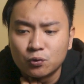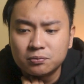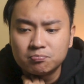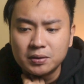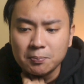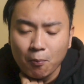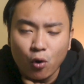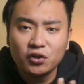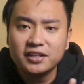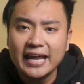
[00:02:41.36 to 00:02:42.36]
would be
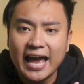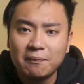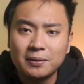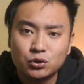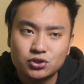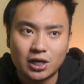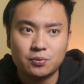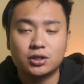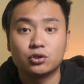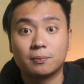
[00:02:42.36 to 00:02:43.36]
more than happy to share
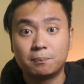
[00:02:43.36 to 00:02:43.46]
with you the